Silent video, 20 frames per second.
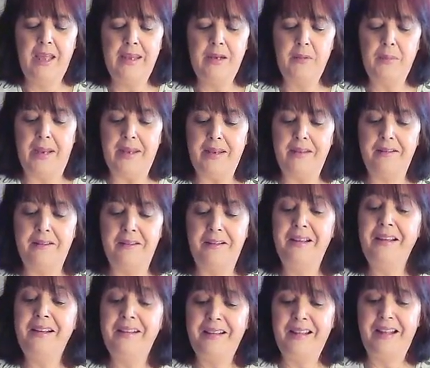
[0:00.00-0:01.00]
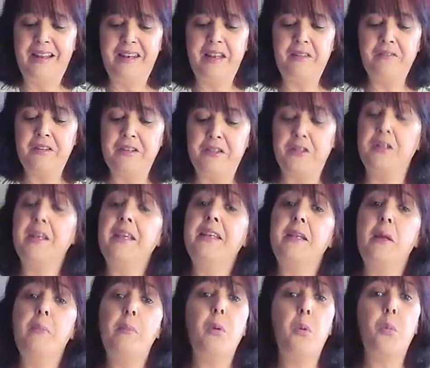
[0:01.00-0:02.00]
Anyway, love this. You get
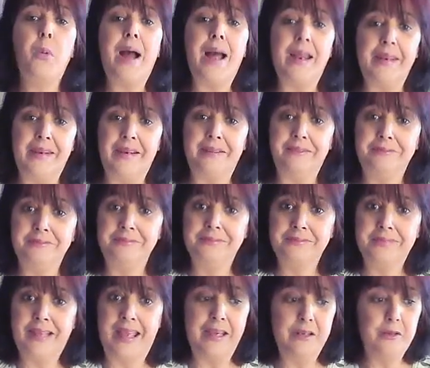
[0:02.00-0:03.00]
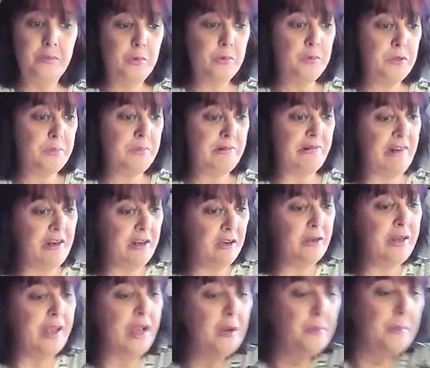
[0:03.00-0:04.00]
number one. Animal spirit,
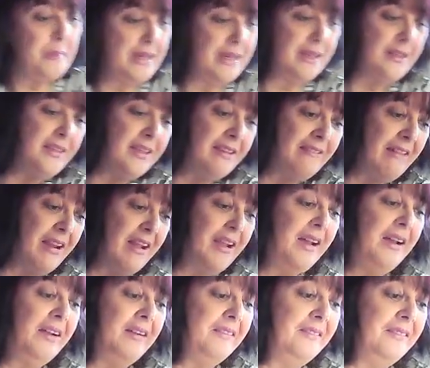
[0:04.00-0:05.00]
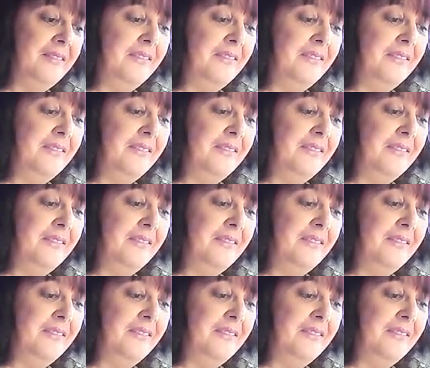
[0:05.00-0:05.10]
look how many there are.